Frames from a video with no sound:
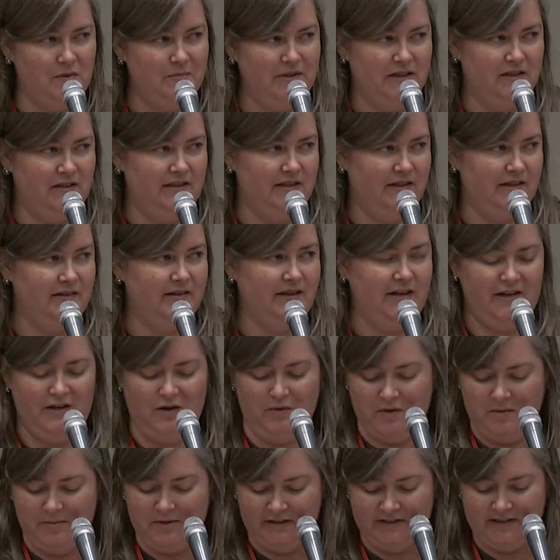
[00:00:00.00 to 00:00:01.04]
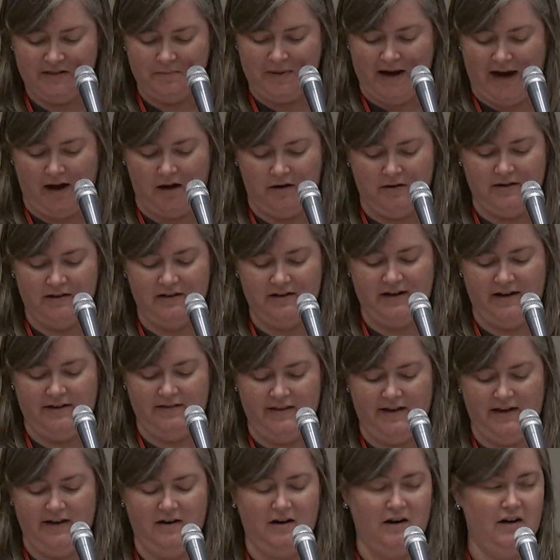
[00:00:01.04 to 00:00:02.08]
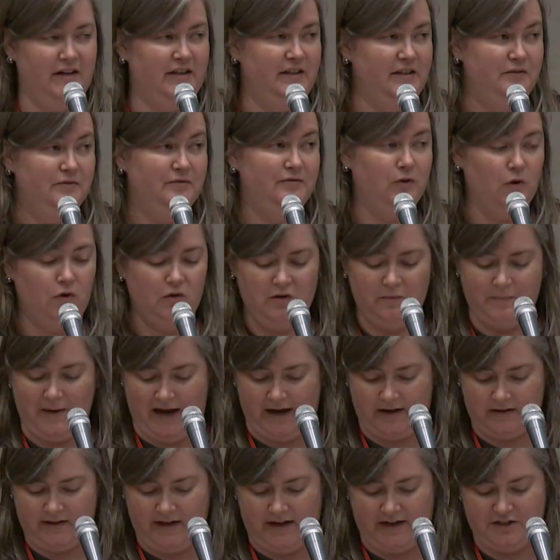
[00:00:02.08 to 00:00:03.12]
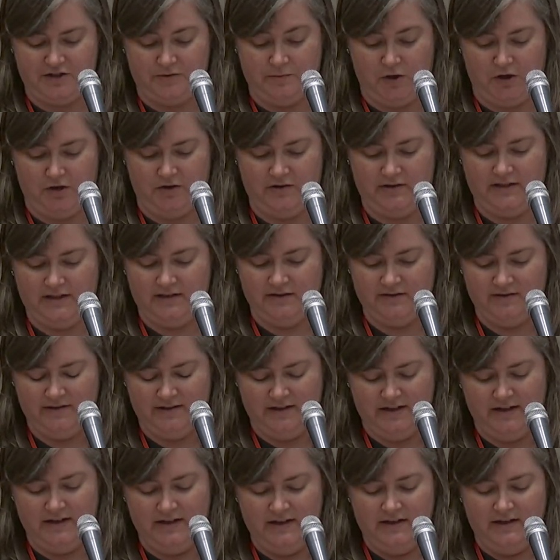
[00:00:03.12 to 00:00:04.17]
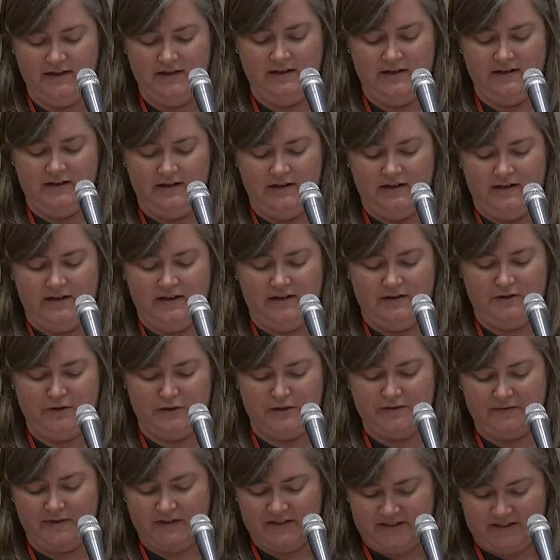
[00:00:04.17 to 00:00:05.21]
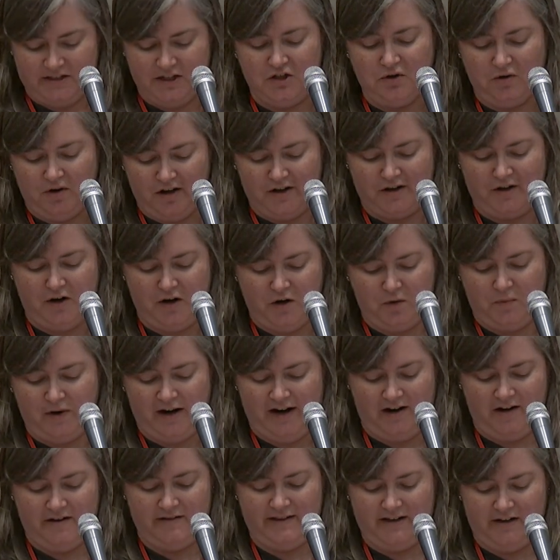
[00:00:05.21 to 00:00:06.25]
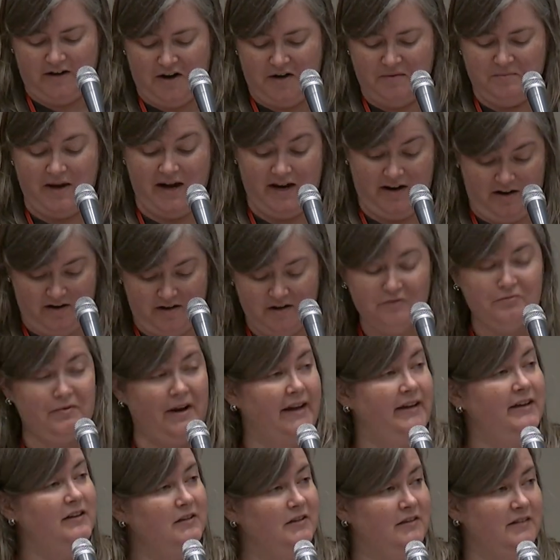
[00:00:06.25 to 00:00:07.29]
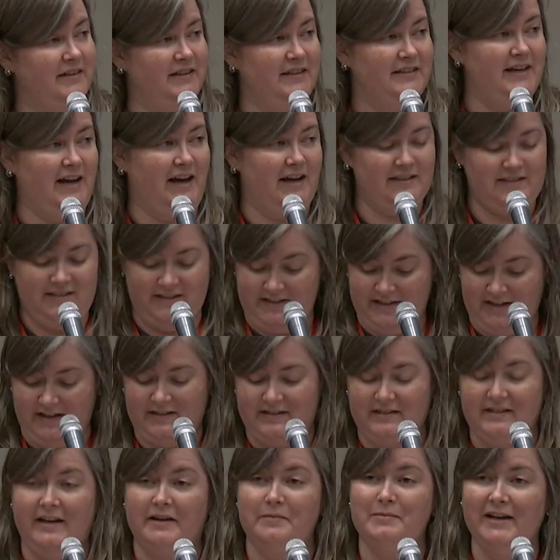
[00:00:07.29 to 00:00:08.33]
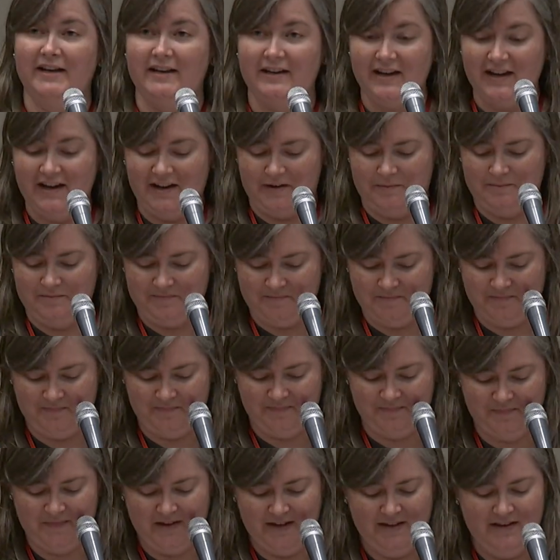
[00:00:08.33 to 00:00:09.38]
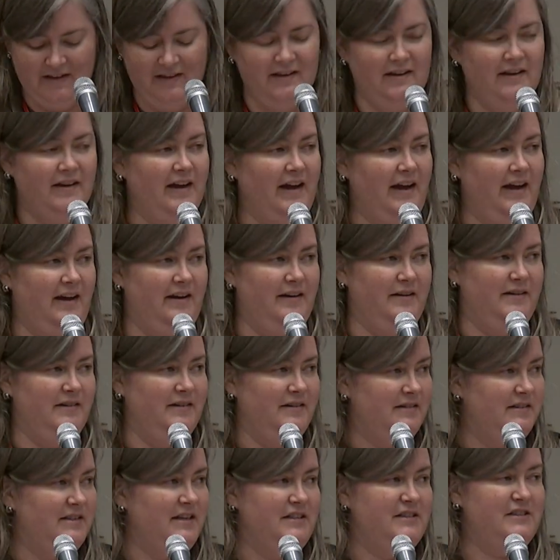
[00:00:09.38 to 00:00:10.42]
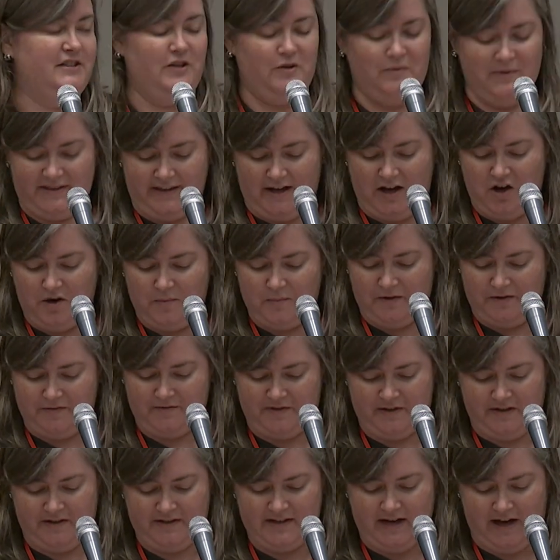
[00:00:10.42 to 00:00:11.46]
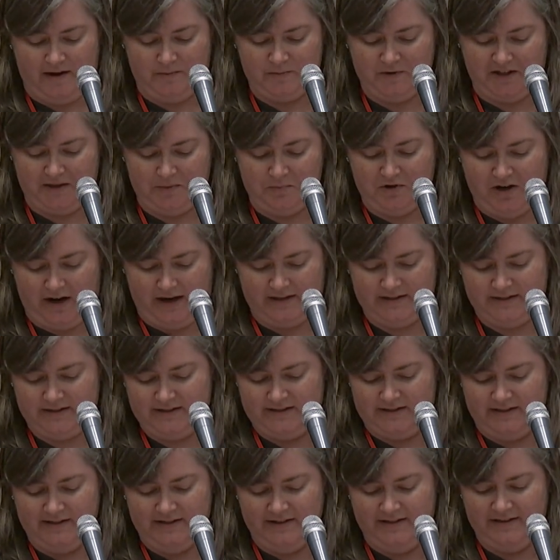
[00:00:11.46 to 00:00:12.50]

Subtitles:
building, they know we're building power, and they are in full backlash mode. Those of us in New York are aware that our mayor regularly attacks DSA by name and does so with the help of the tabloid press.